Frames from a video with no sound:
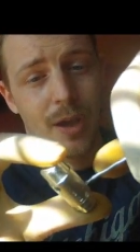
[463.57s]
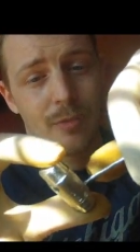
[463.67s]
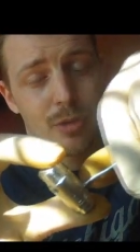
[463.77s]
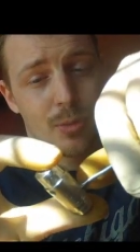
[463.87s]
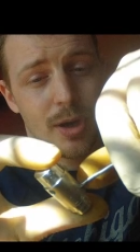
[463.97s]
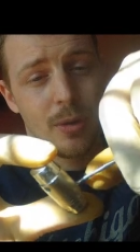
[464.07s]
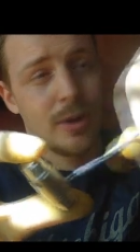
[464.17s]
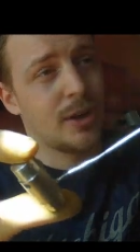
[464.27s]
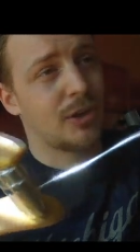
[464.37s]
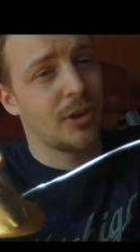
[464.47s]
I've drilled a
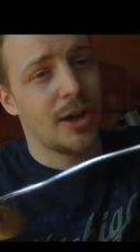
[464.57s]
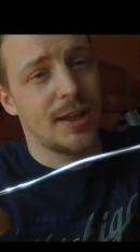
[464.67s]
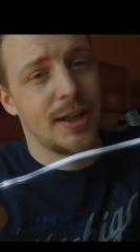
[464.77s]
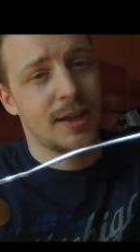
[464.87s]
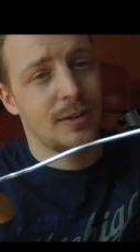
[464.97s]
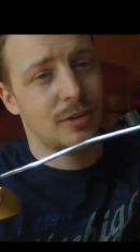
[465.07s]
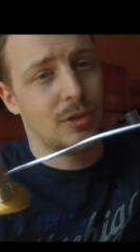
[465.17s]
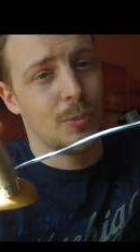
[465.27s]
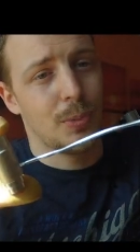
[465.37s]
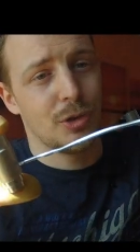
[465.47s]
hole in the side here
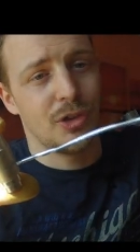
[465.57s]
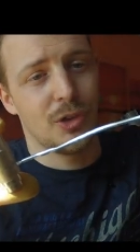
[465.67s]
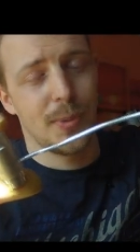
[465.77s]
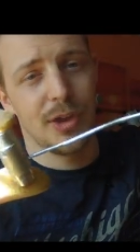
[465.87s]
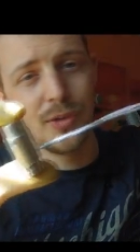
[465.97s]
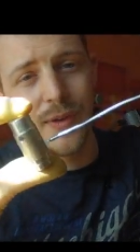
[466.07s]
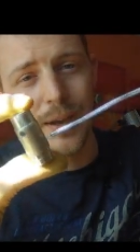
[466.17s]
to push this piece of